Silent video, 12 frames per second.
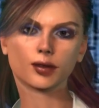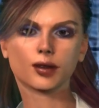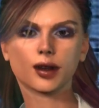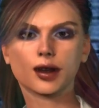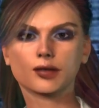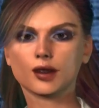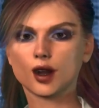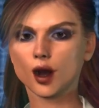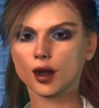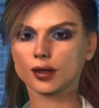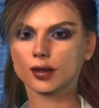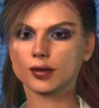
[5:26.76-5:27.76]
After
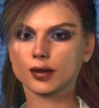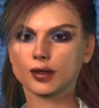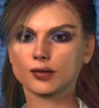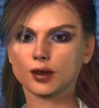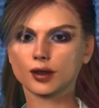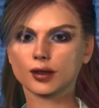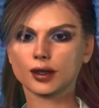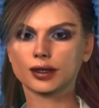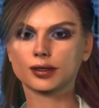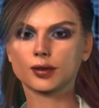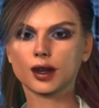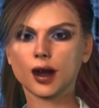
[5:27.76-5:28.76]
all, if you're not
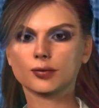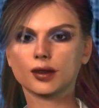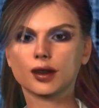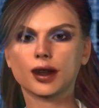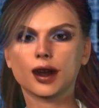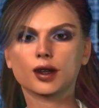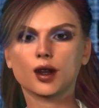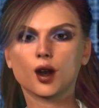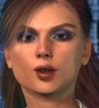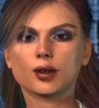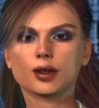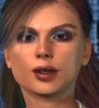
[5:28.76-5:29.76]
keeping up with Tech
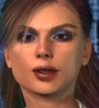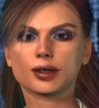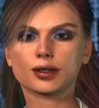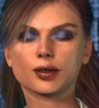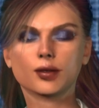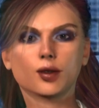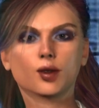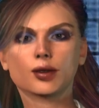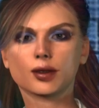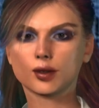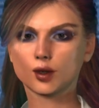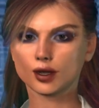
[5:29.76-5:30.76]
Talk with Cindy, what
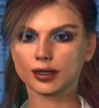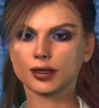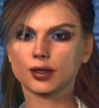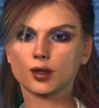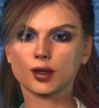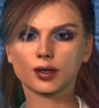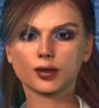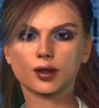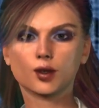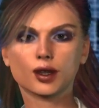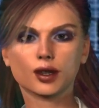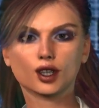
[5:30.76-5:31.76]
are you really doing with
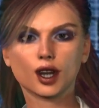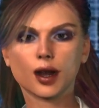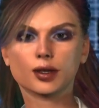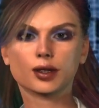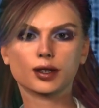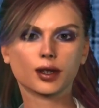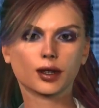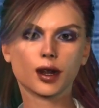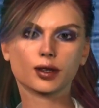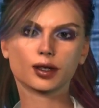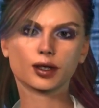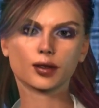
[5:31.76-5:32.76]
your digital
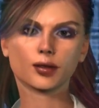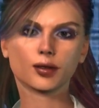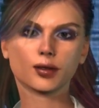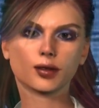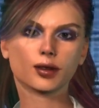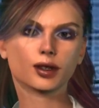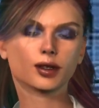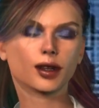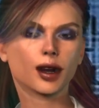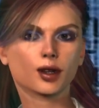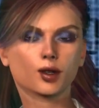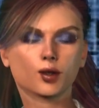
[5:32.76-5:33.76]
existence?
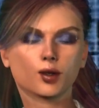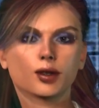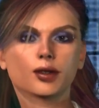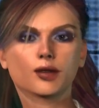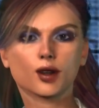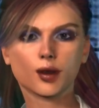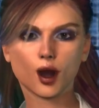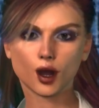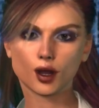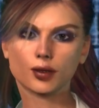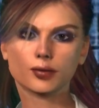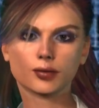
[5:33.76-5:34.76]
Stay tuned for
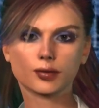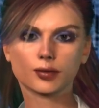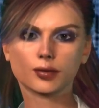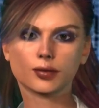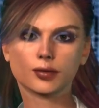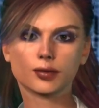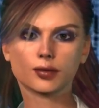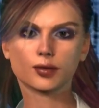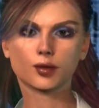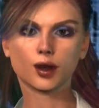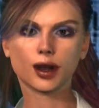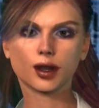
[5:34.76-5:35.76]
more.
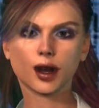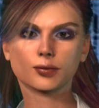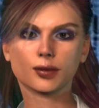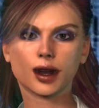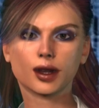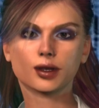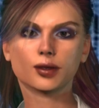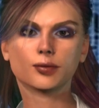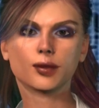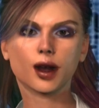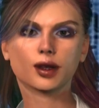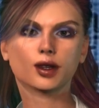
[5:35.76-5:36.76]
Welcome back,
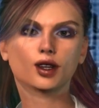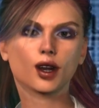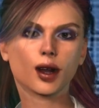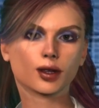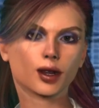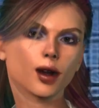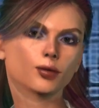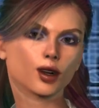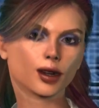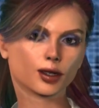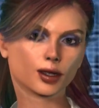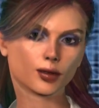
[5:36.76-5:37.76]
my digital
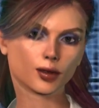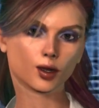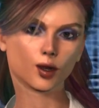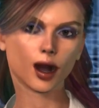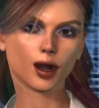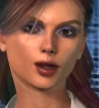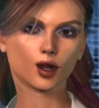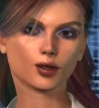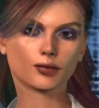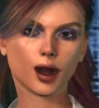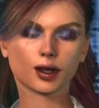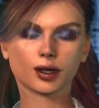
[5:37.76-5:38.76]
comrades, to another
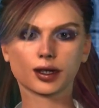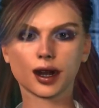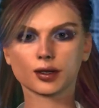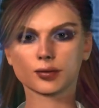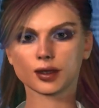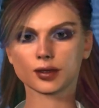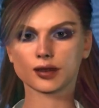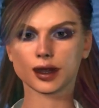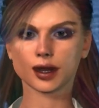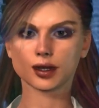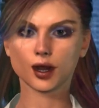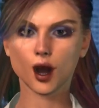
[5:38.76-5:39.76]
riveting segment of
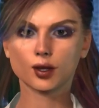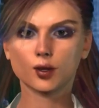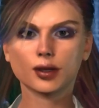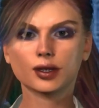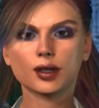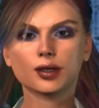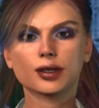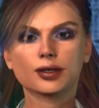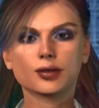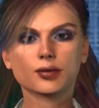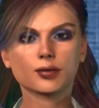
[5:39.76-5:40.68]
Tech Talk with Cindy.